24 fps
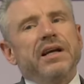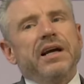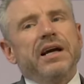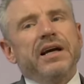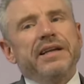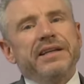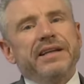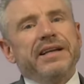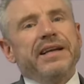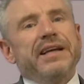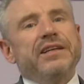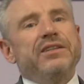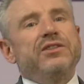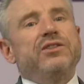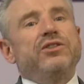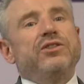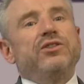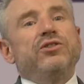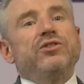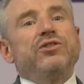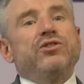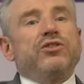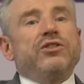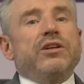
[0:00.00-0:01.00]
And then
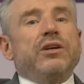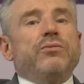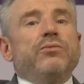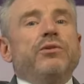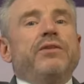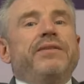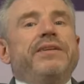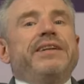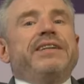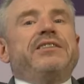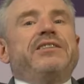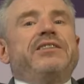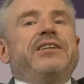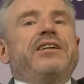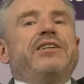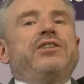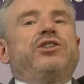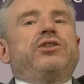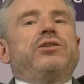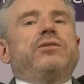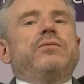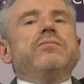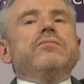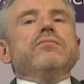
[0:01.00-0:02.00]
as you just get rid of any
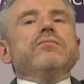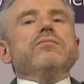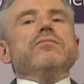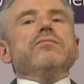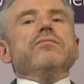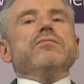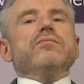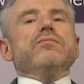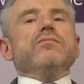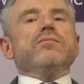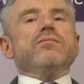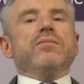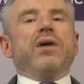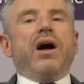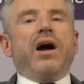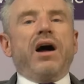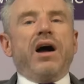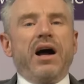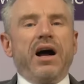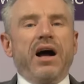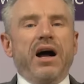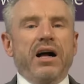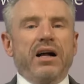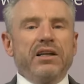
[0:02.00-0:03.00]
tension
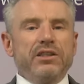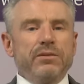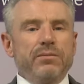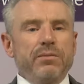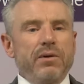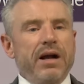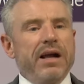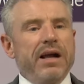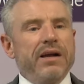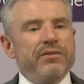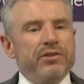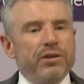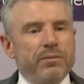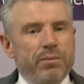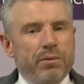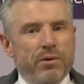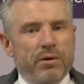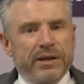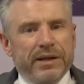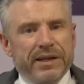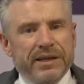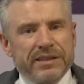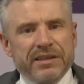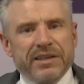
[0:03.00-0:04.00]
you might have in your
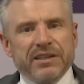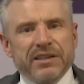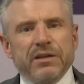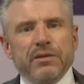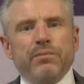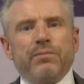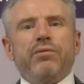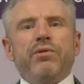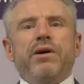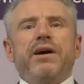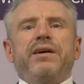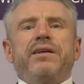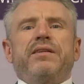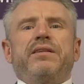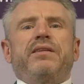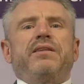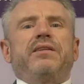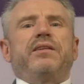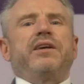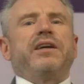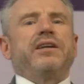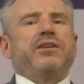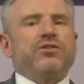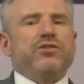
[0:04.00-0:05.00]
body, take a
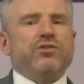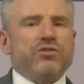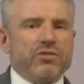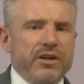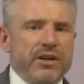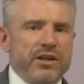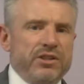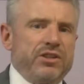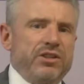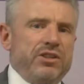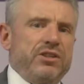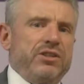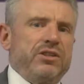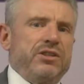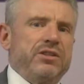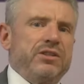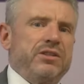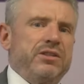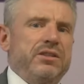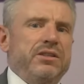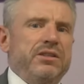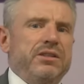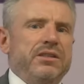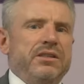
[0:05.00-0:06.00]
breath, take a stretch.
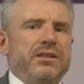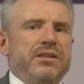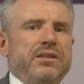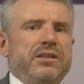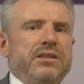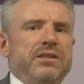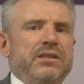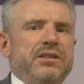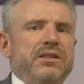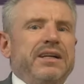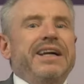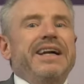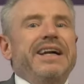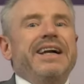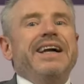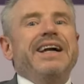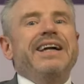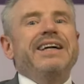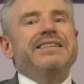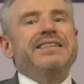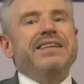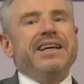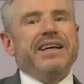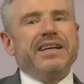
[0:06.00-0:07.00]

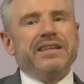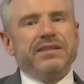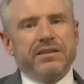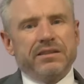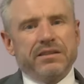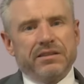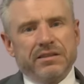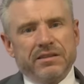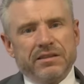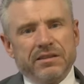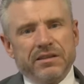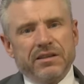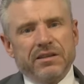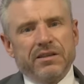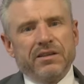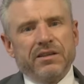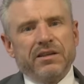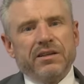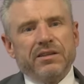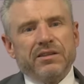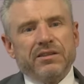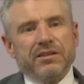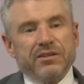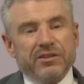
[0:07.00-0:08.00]
And then,
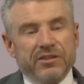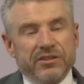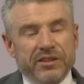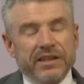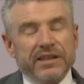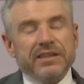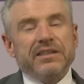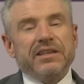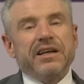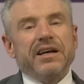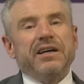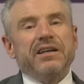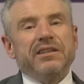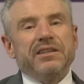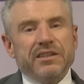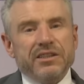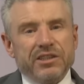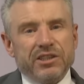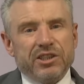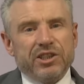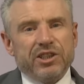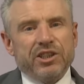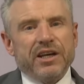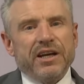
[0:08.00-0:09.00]
sitting down
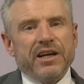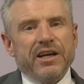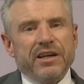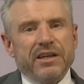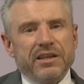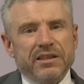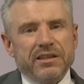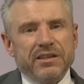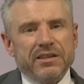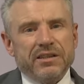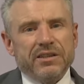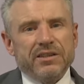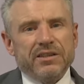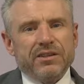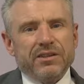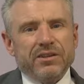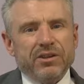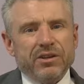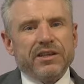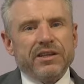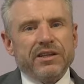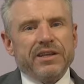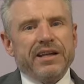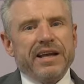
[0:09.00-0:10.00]
in the chair,
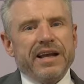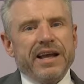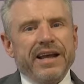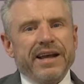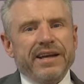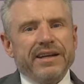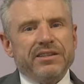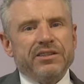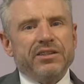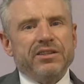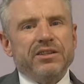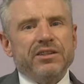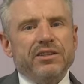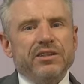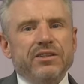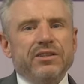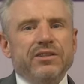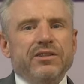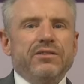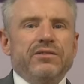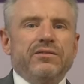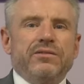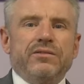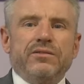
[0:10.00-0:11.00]
looking ahead,
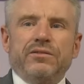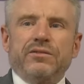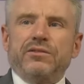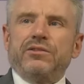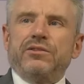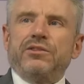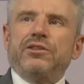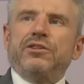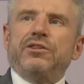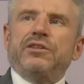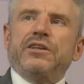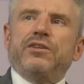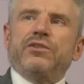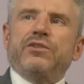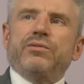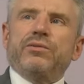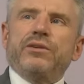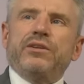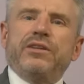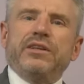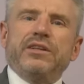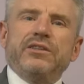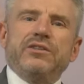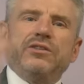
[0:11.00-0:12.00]
you say
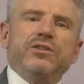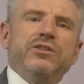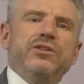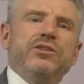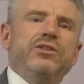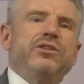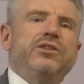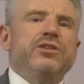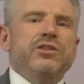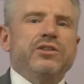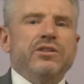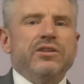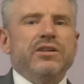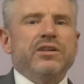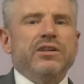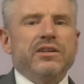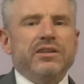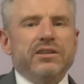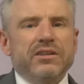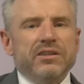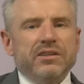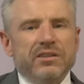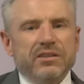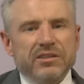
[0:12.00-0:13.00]
three things that you can
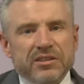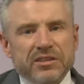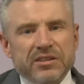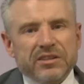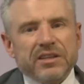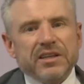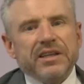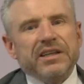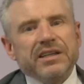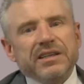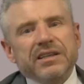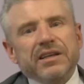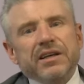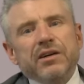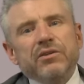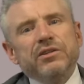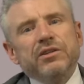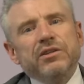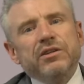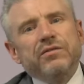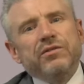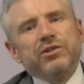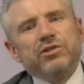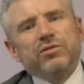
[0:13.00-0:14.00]
see that are
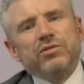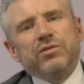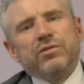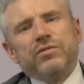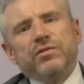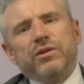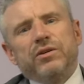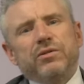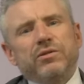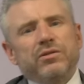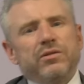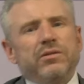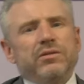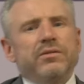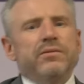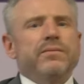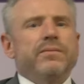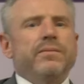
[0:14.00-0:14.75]
in your visual field.